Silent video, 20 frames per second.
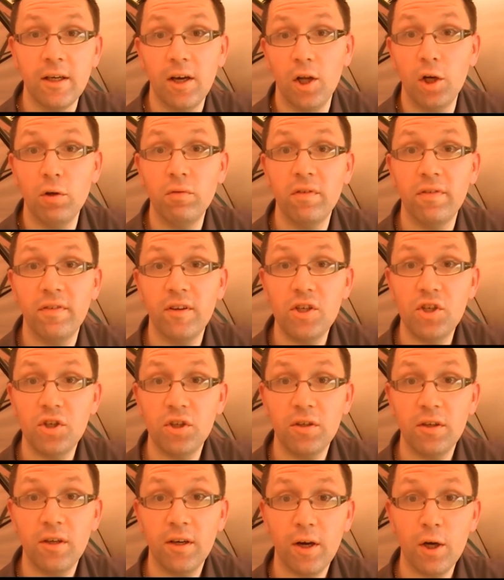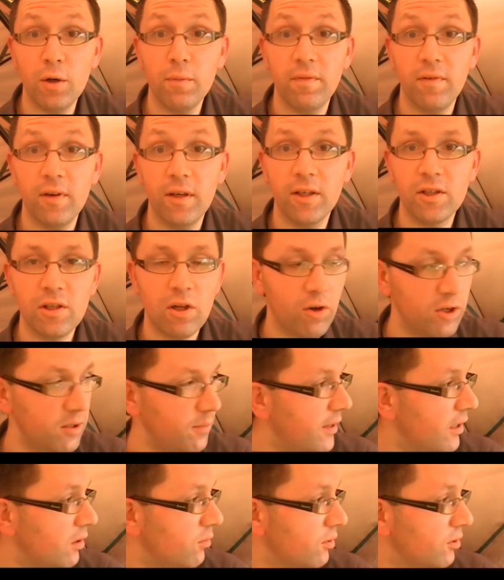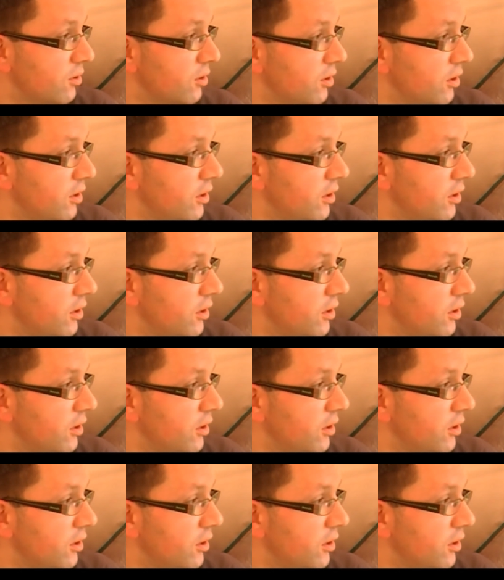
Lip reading: another fish, and hopefully a slightly better one.